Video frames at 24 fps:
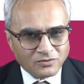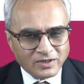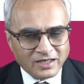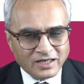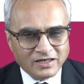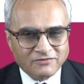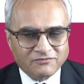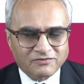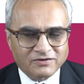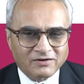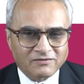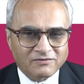
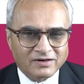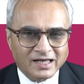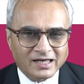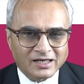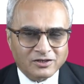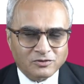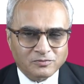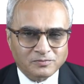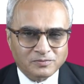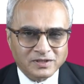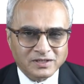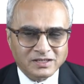25
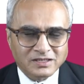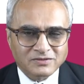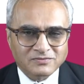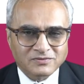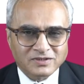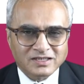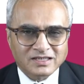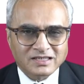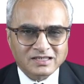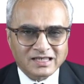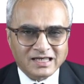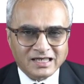lakh rupees,
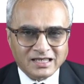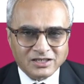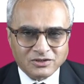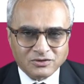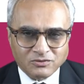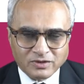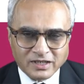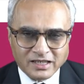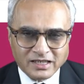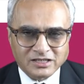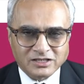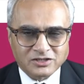which is at
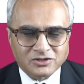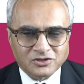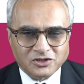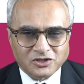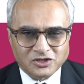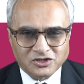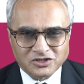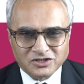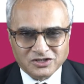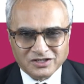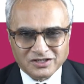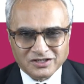today's
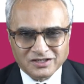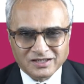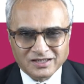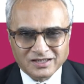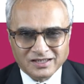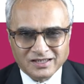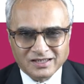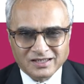cost.